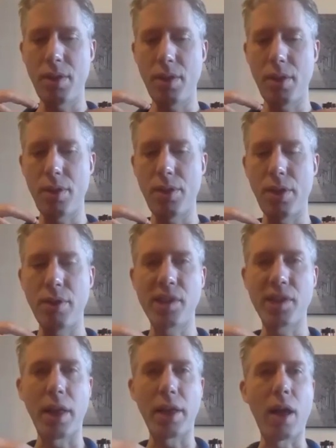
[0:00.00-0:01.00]

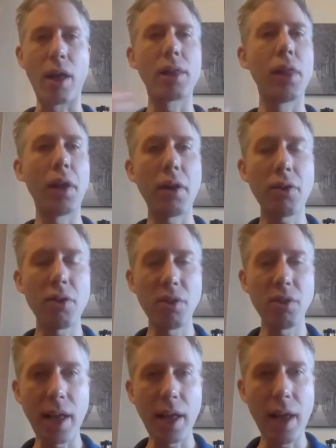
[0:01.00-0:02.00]
there's like a clinical
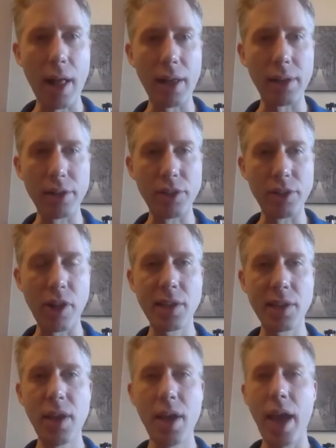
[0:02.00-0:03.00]

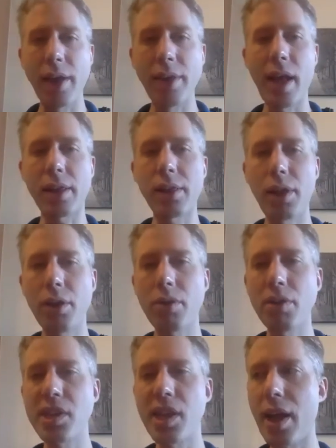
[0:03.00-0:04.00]
psychologist, and that
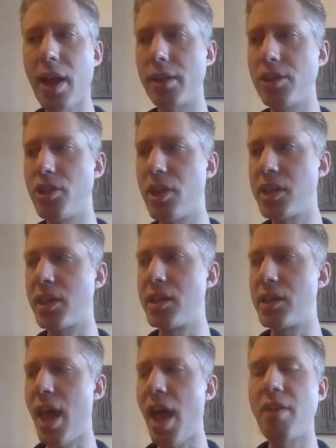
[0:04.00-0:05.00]
clinical psychologist
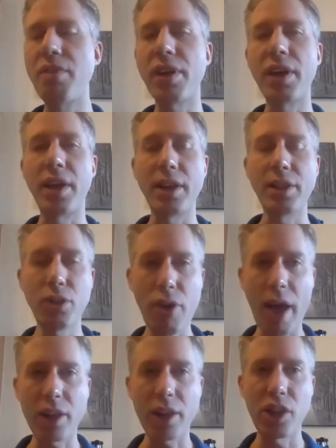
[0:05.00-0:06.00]
is having an
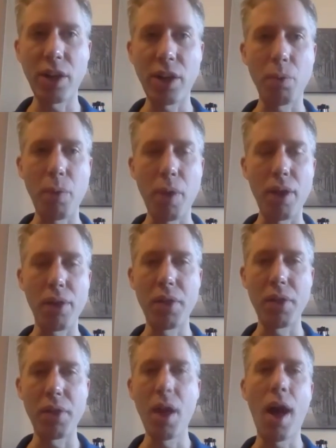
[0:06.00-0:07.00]
interaction with
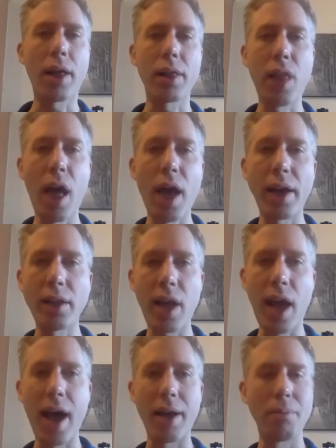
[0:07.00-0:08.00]
a client
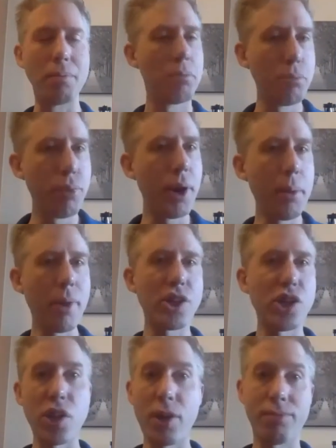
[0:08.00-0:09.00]
on pretty
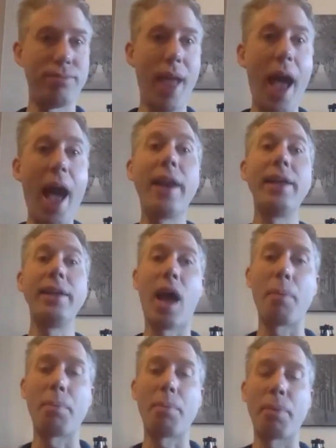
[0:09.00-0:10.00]
much any
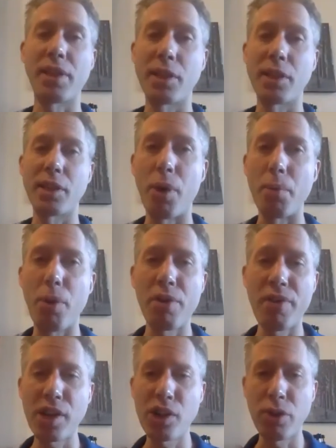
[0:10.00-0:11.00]
topic at this point.
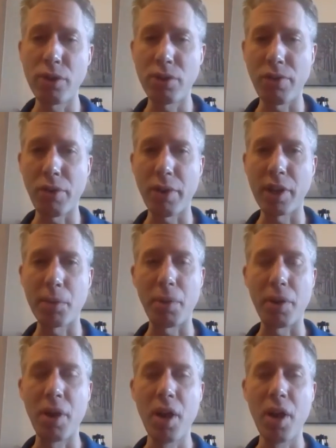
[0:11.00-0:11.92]
Motivational interviewing has been